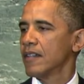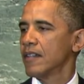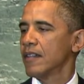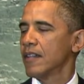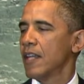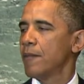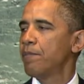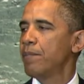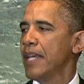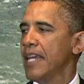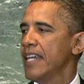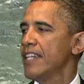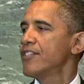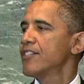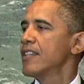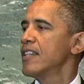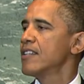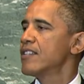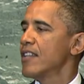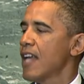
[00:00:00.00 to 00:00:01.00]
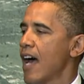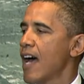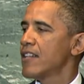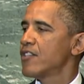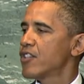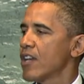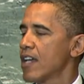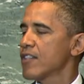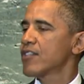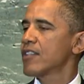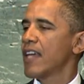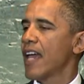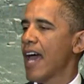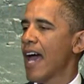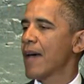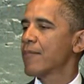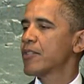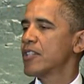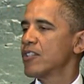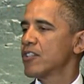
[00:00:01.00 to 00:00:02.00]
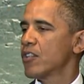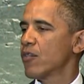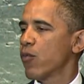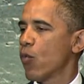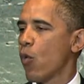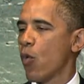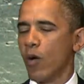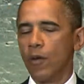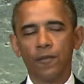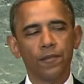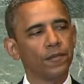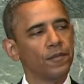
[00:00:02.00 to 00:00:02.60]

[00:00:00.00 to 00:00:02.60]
that peace is not just the absence of war.